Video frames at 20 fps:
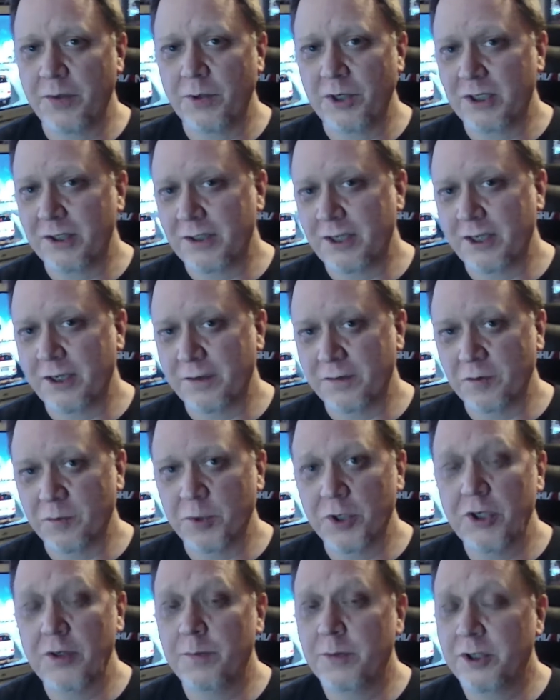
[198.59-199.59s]
well not
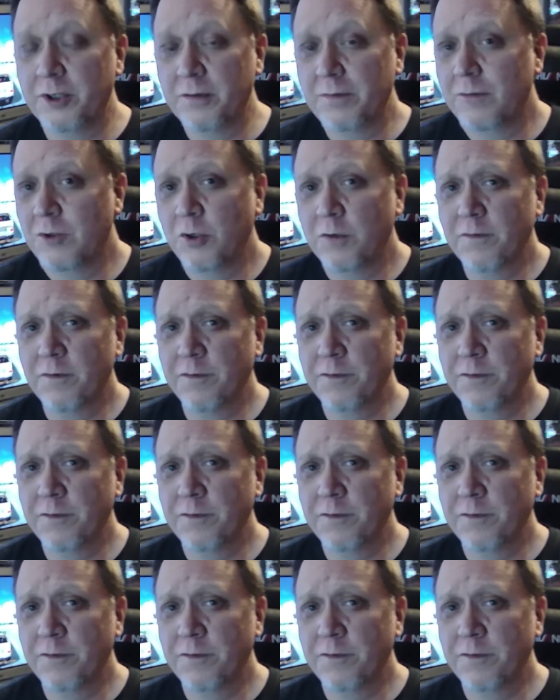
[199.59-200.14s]
everybody, but over